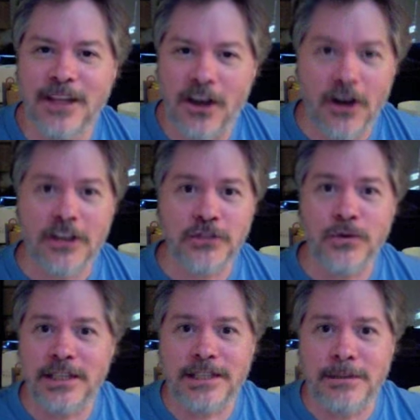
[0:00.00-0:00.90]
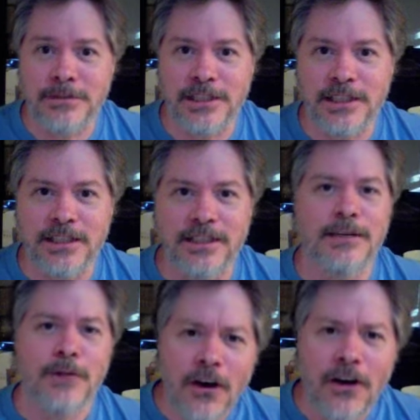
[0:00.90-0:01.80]
Haas USMC,
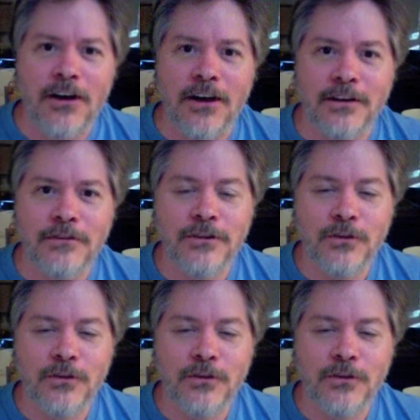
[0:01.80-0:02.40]
come on!